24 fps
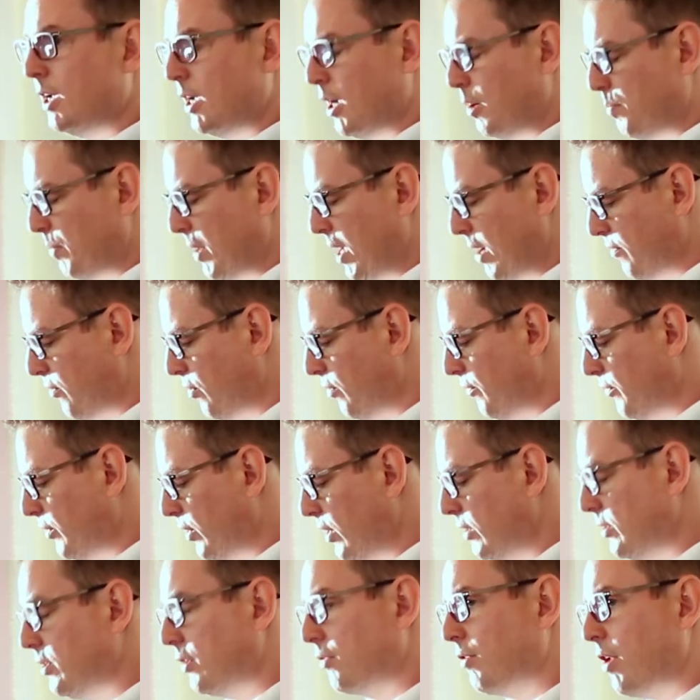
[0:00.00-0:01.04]
a platform for
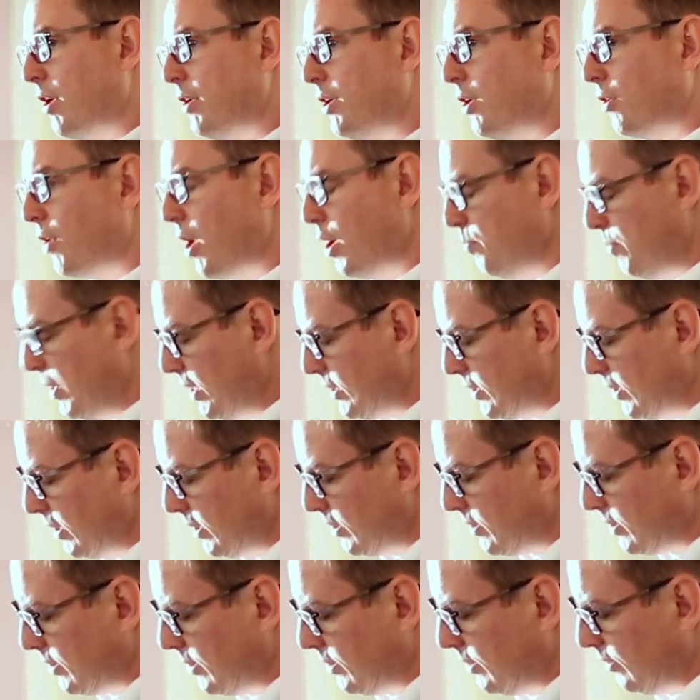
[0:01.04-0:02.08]
you to grow your own
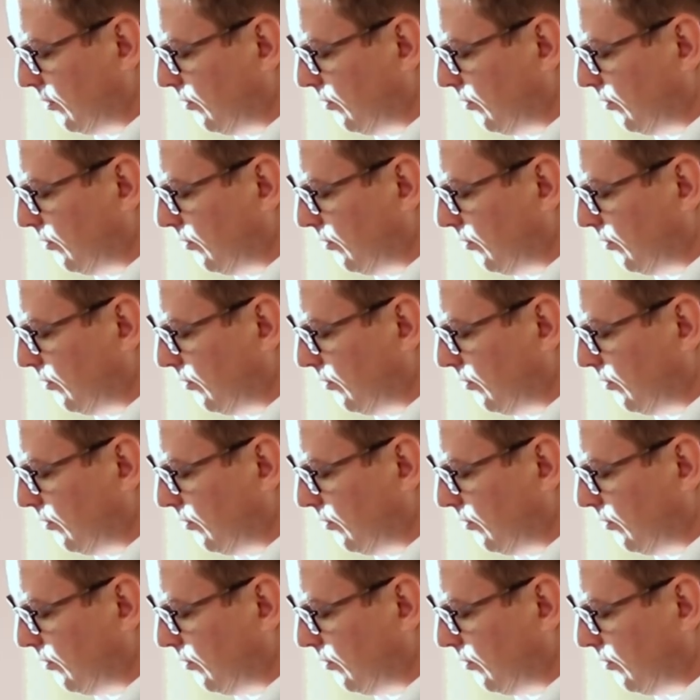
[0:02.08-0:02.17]
business.